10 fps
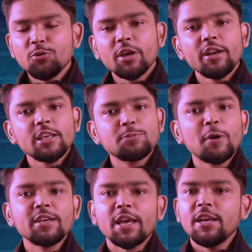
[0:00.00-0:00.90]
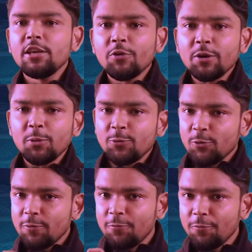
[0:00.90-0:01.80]
you can expect anywhere
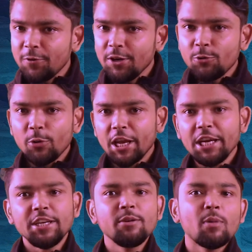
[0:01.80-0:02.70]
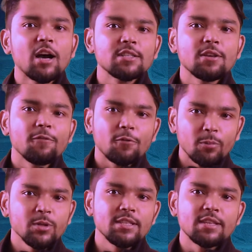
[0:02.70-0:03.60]
between 15 to 18 marks
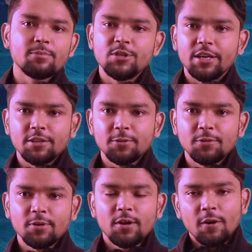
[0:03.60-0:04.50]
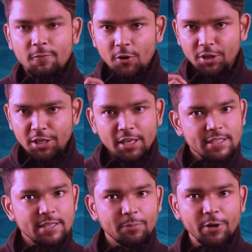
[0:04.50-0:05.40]
from this subject. For
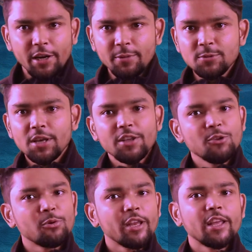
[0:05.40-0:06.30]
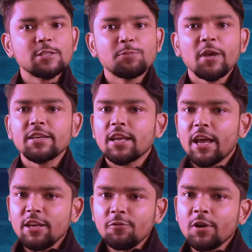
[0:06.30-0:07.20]
ESE prelims, you can expect
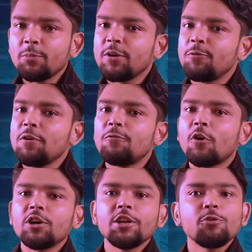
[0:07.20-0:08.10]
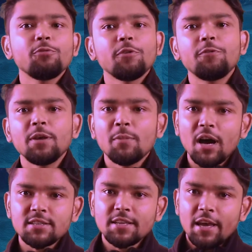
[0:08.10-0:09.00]
anywhere between 40 to 50
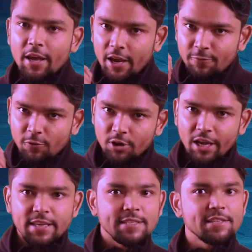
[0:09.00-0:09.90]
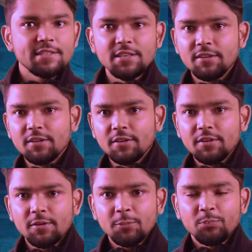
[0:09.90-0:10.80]
marks and for SSC,
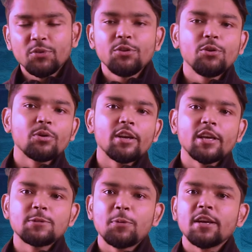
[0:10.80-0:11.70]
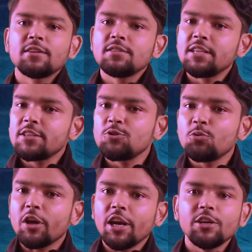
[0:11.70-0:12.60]
you can expect 6
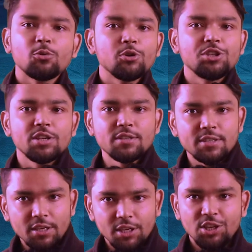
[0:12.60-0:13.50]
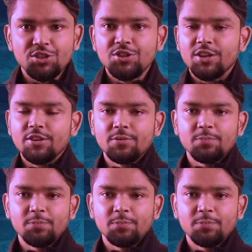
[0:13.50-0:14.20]
to 8 questions each year.